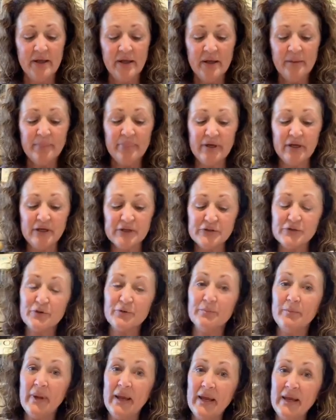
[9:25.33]
because there
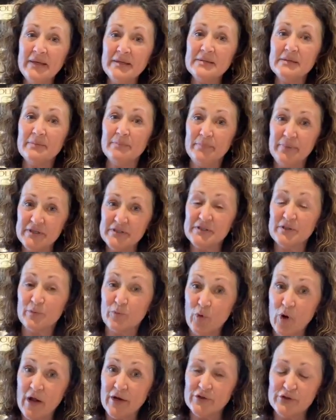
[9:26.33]
may be some
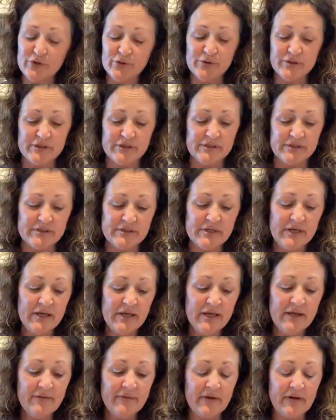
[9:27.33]
raw juices
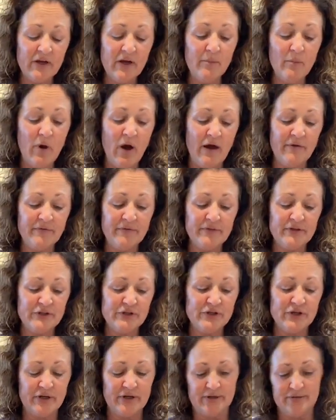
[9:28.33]
that come off of the
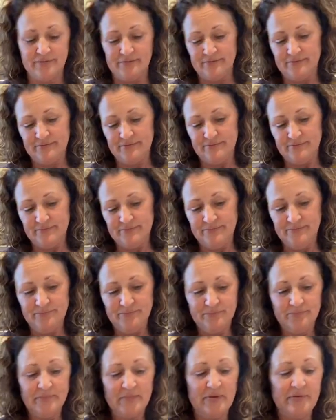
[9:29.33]
chicken.
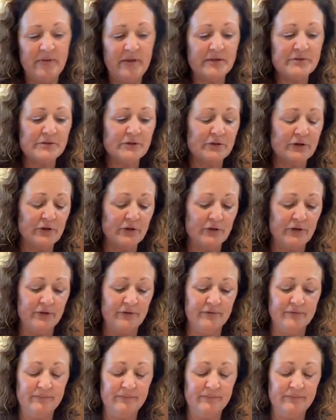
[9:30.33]
And that's looking good.